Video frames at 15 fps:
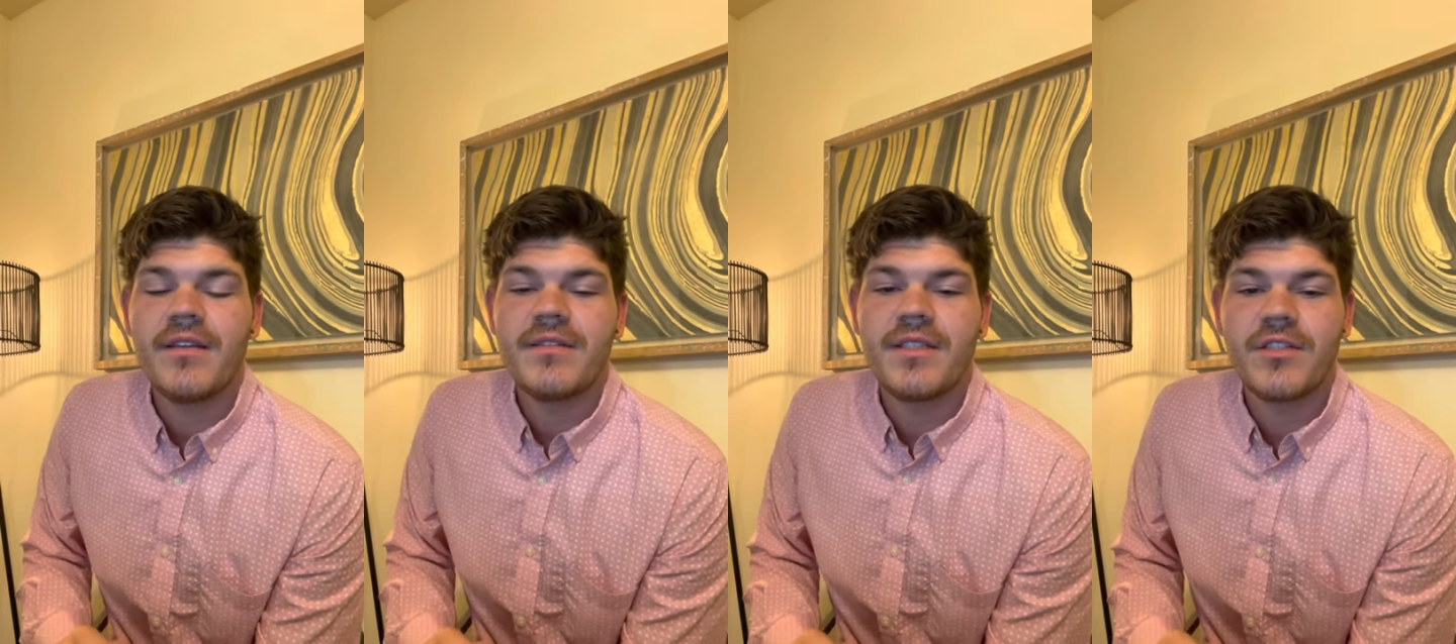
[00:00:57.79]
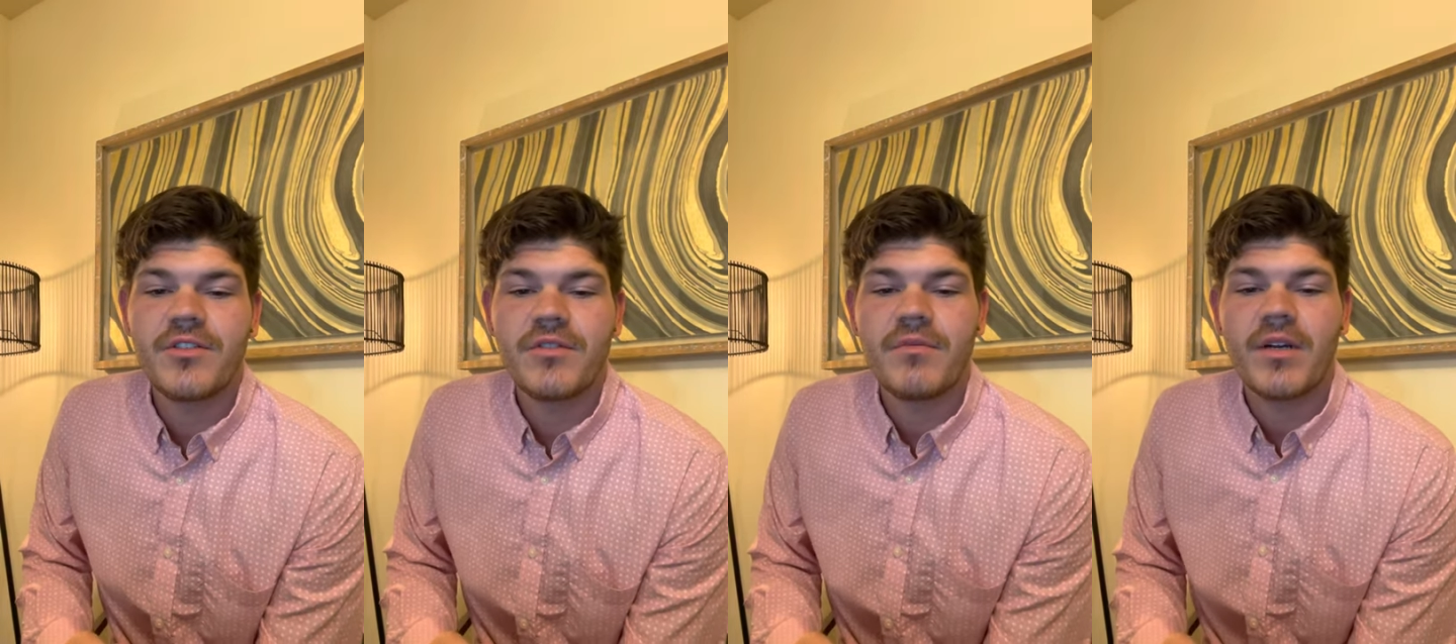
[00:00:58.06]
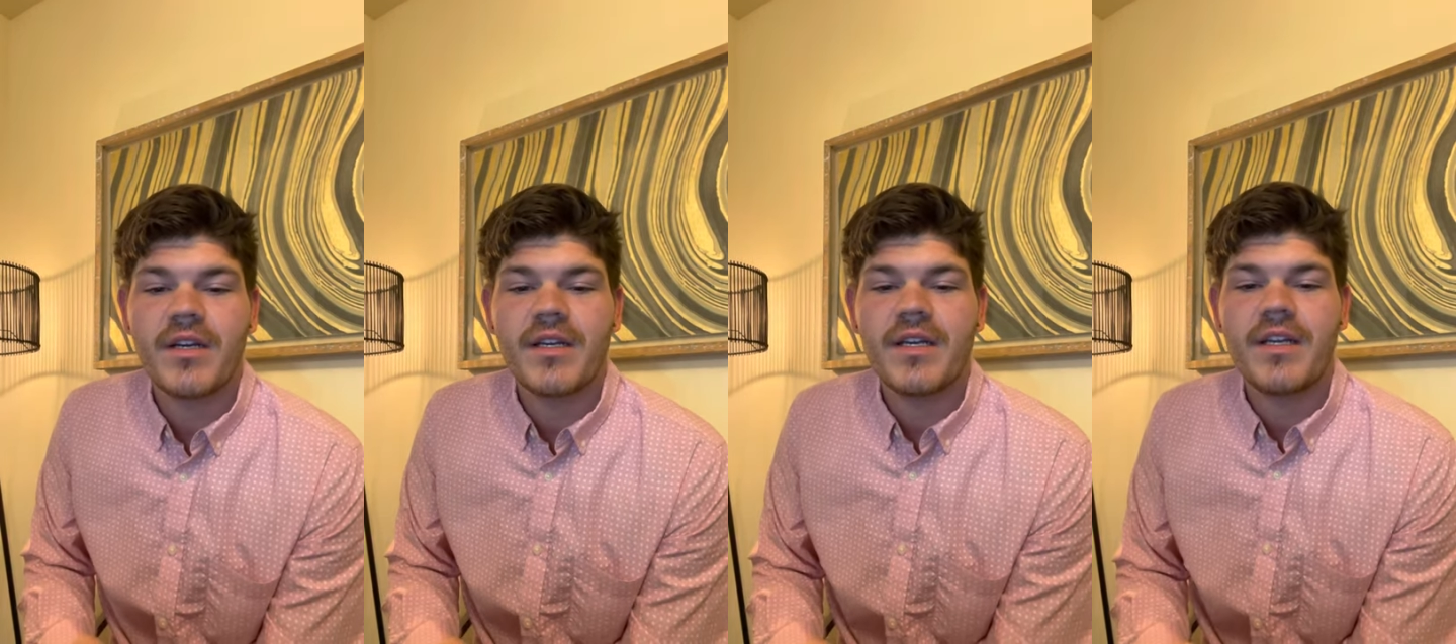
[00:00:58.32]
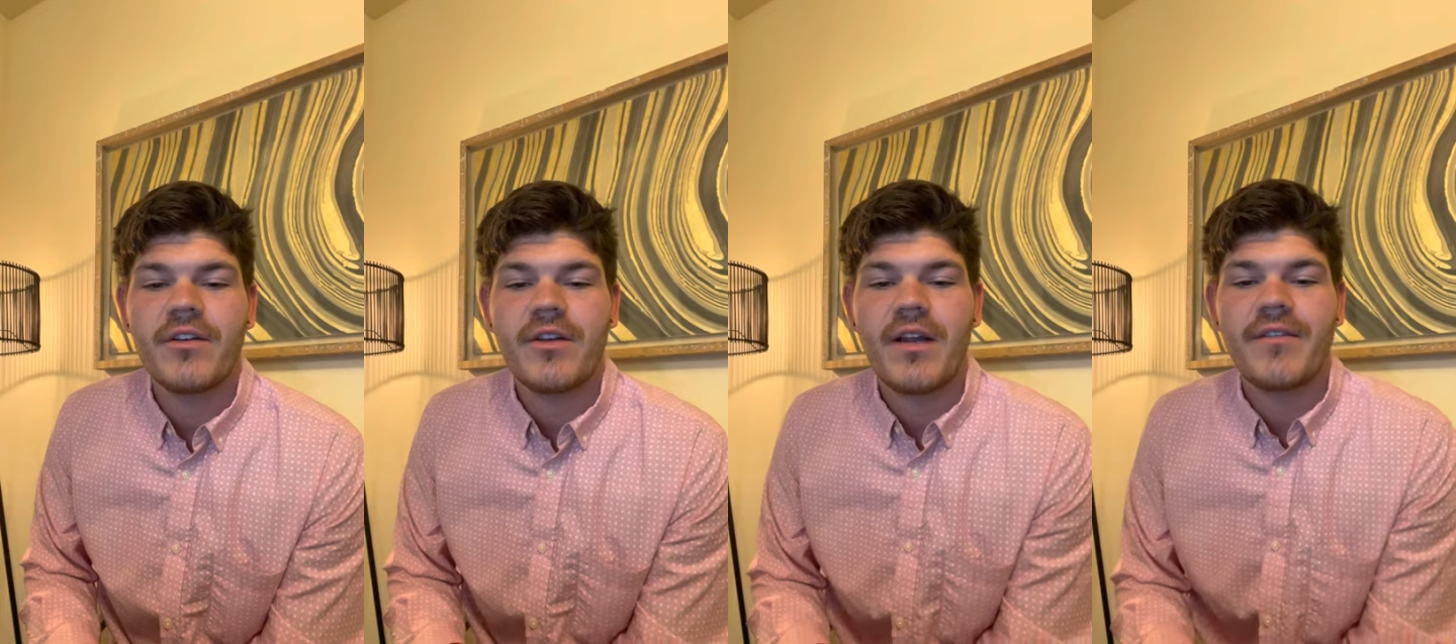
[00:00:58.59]
digital
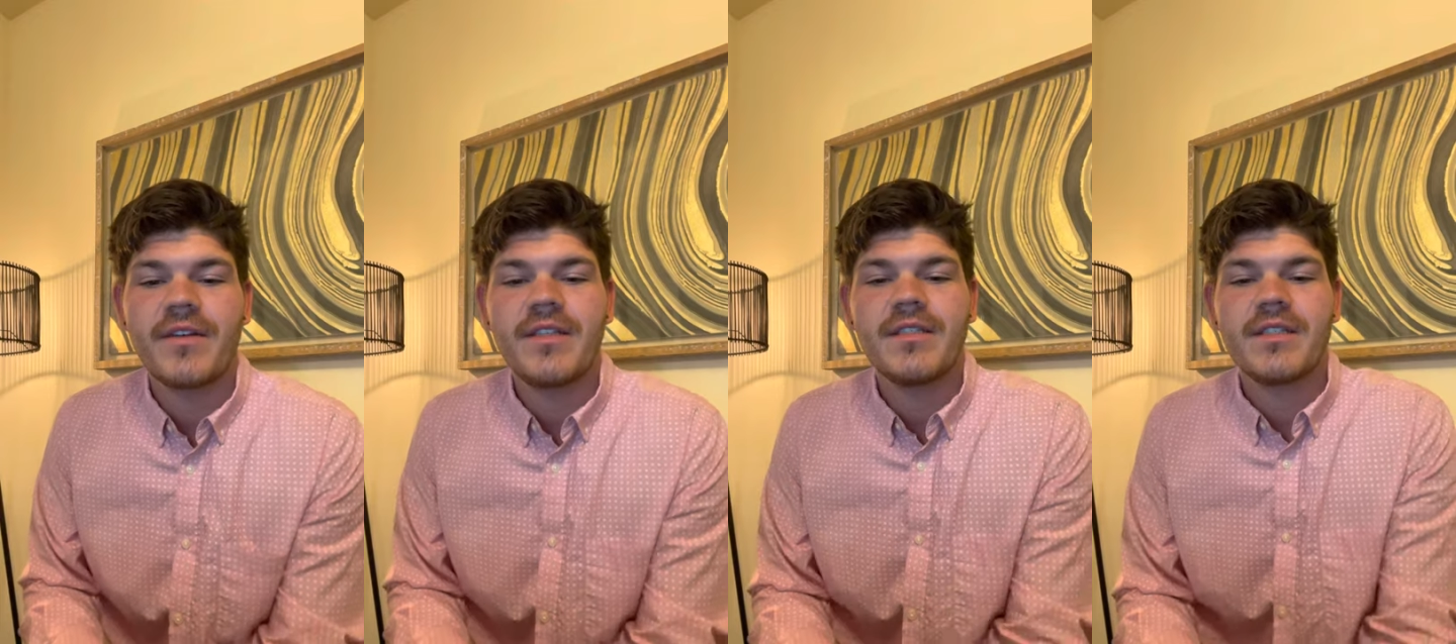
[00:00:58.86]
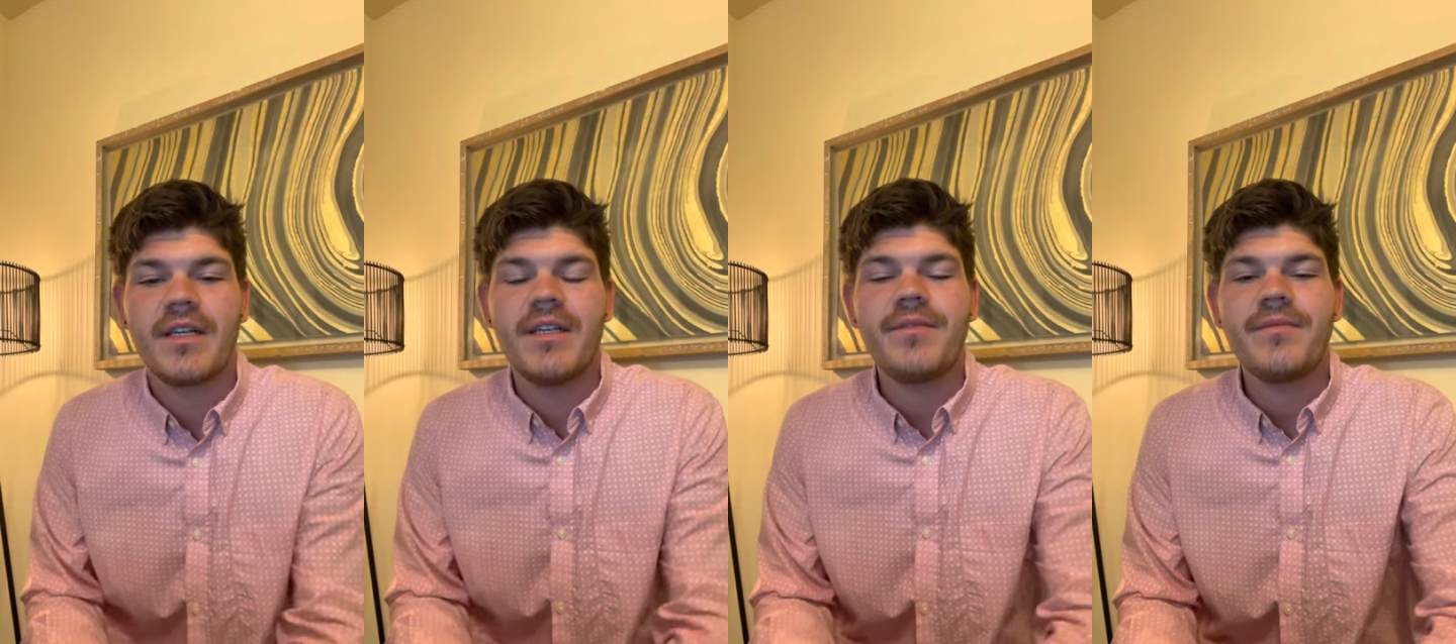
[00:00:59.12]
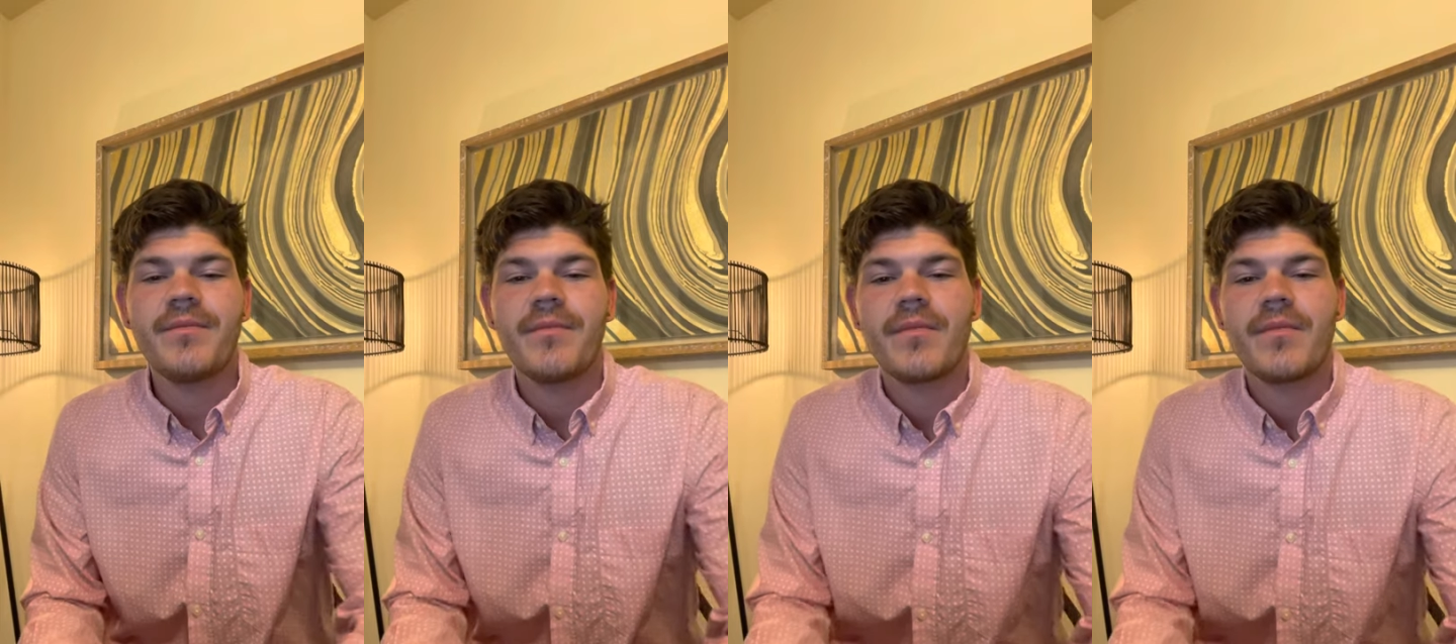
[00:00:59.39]
marketing, graphic design,